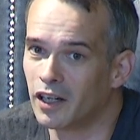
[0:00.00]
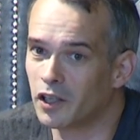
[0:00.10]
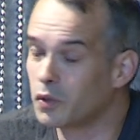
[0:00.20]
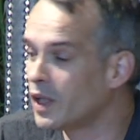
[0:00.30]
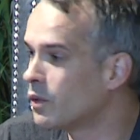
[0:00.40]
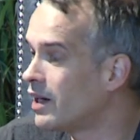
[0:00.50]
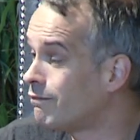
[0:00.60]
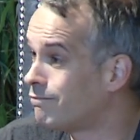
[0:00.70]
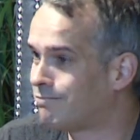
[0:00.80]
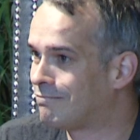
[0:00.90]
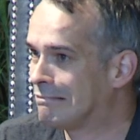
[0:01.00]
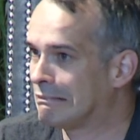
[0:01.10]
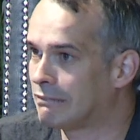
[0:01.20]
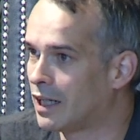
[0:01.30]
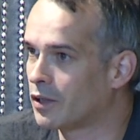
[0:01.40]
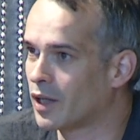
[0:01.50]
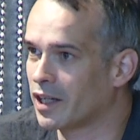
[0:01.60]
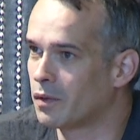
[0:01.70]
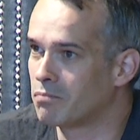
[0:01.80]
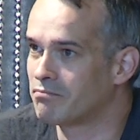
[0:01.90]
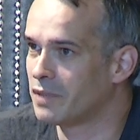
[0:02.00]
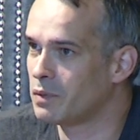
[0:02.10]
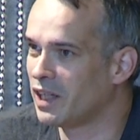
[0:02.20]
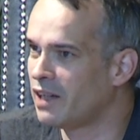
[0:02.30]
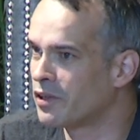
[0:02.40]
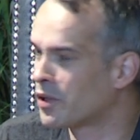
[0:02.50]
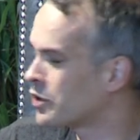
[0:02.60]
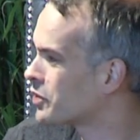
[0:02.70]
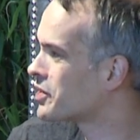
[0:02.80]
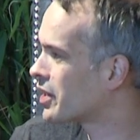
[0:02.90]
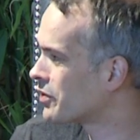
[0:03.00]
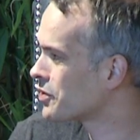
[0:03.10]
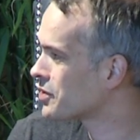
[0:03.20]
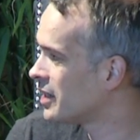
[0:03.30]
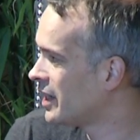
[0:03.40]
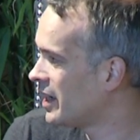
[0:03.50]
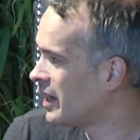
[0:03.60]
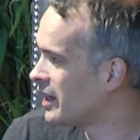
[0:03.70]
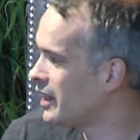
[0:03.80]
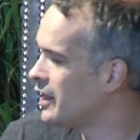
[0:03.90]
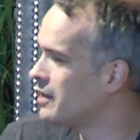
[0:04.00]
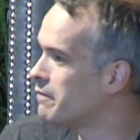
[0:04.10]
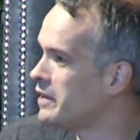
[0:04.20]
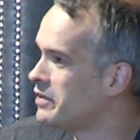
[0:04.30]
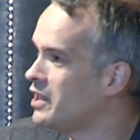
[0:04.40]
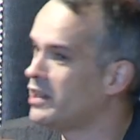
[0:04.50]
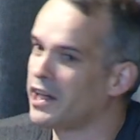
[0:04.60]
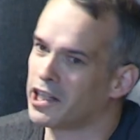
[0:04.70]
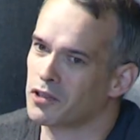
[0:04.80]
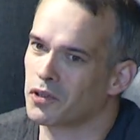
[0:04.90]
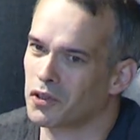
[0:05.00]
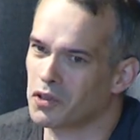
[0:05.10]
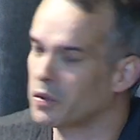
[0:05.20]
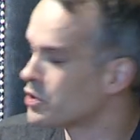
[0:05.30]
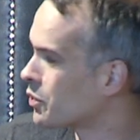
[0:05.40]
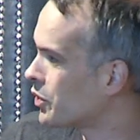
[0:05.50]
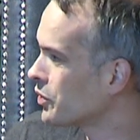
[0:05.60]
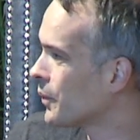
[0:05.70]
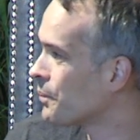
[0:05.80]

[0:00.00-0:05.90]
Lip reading: Today we have, I don't know, like maybe 1,100 servers in 50 data centers around the world.